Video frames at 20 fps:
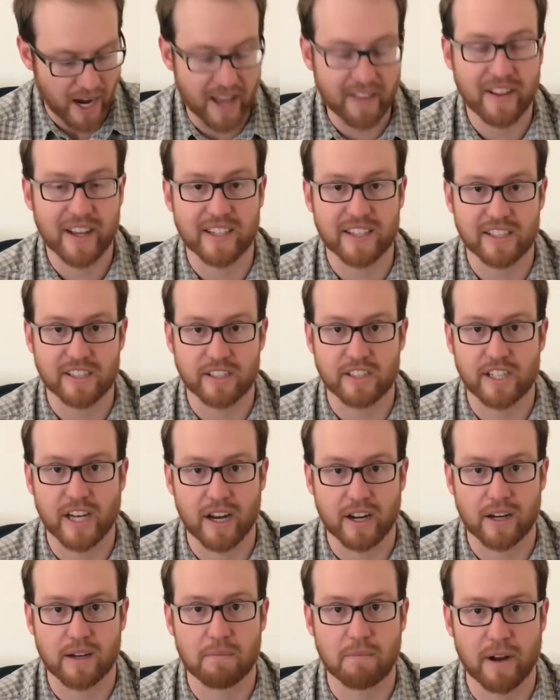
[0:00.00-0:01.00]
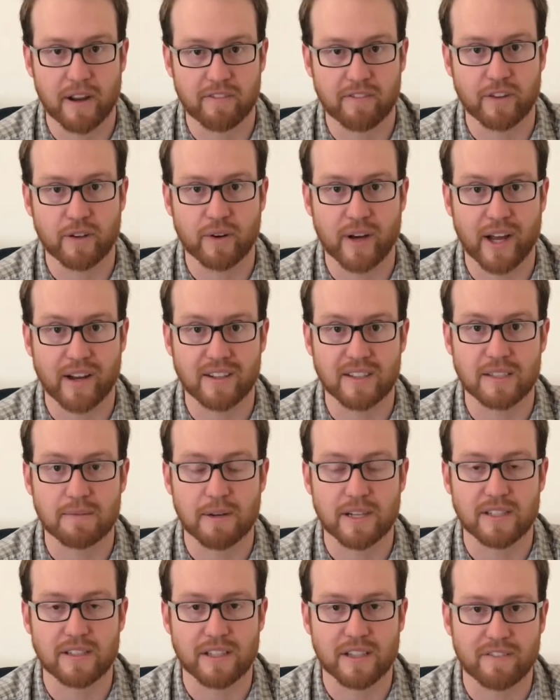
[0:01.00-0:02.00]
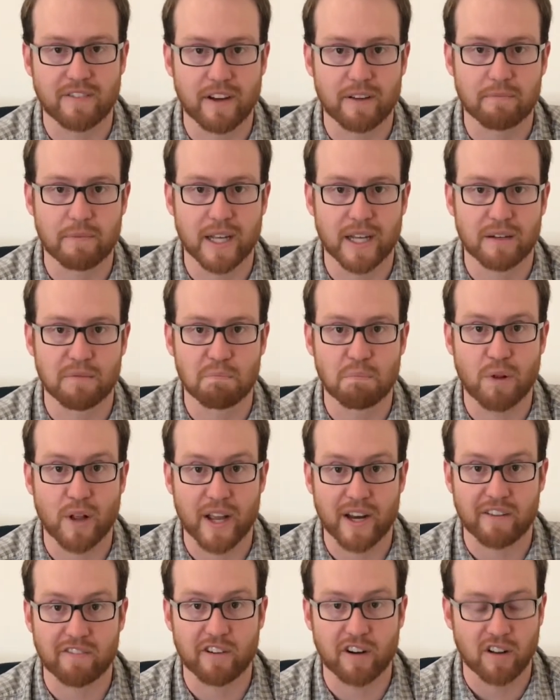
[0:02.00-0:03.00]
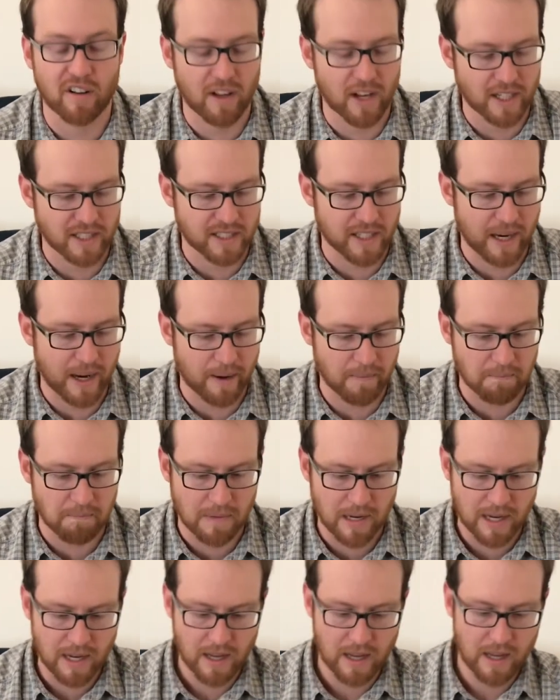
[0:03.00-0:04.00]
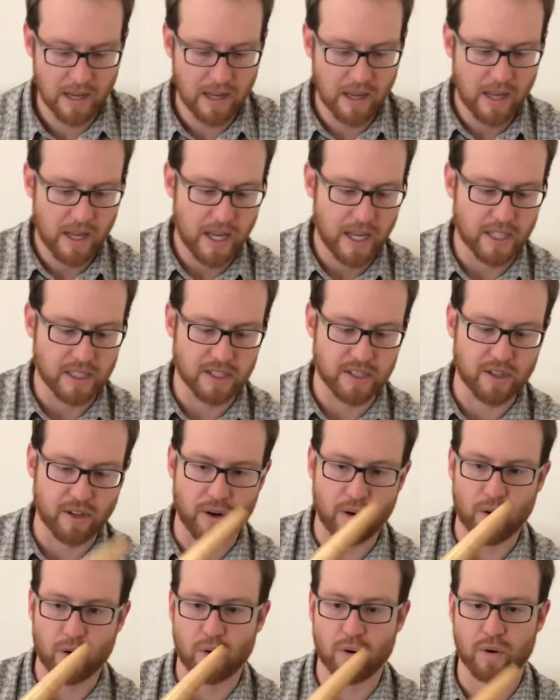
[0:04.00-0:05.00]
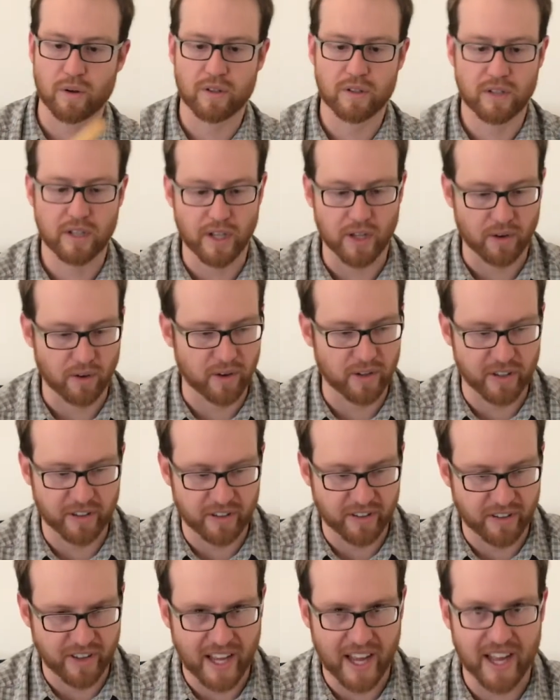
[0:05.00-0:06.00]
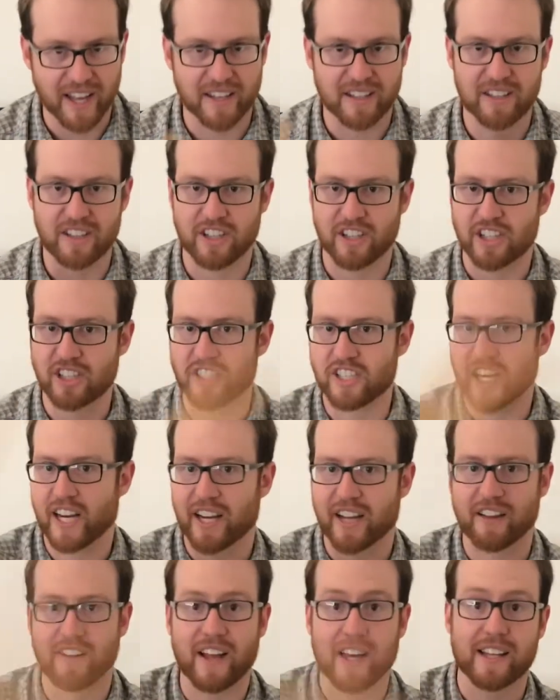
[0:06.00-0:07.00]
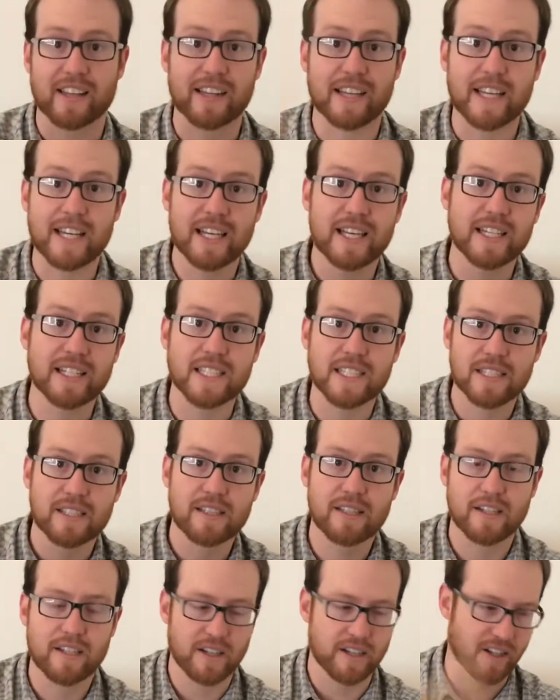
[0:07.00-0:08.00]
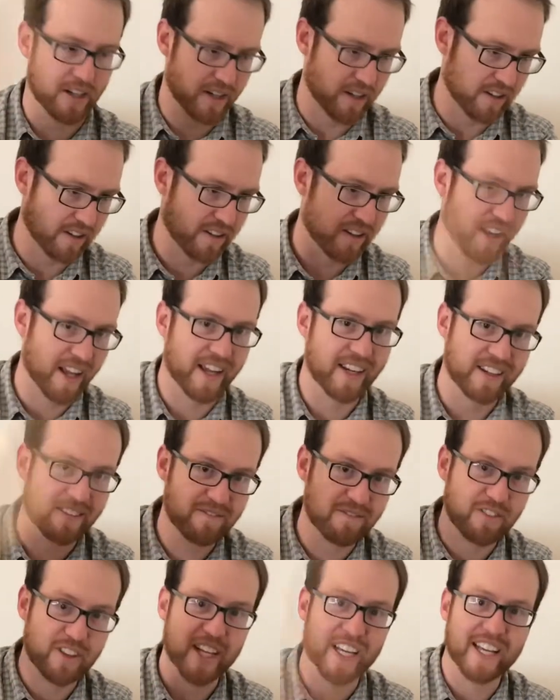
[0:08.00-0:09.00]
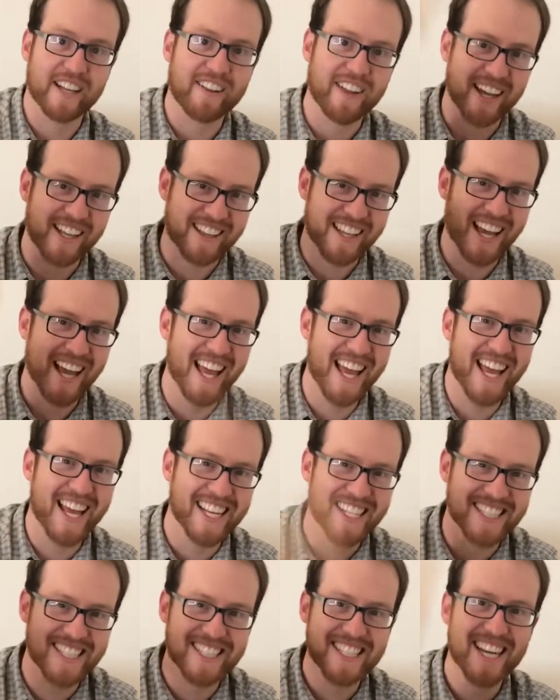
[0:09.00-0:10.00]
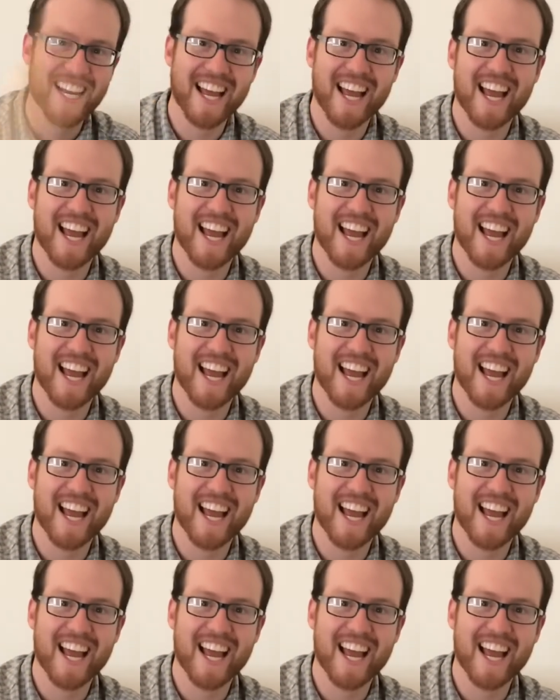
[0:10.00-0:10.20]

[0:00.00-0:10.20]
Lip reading: I like to shake my flute out, especially if I've been playing for a long time. And so in order to do that, you can shake it like this, you can like fling it like this,